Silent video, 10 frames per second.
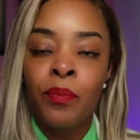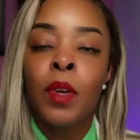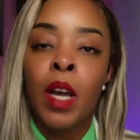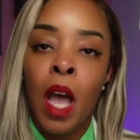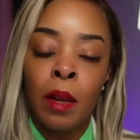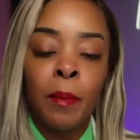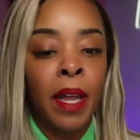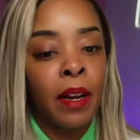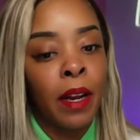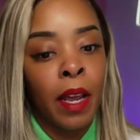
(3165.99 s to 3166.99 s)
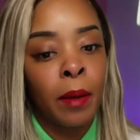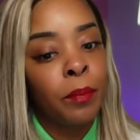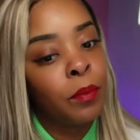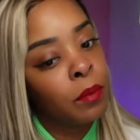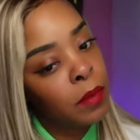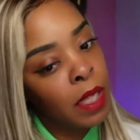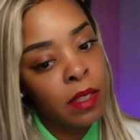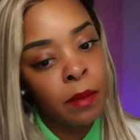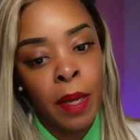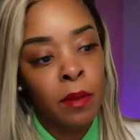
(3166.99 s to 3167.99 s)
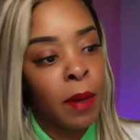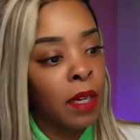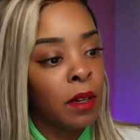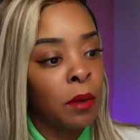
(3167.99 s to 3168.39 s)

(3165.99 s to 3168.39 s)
Call him by the name. That's the best way to do.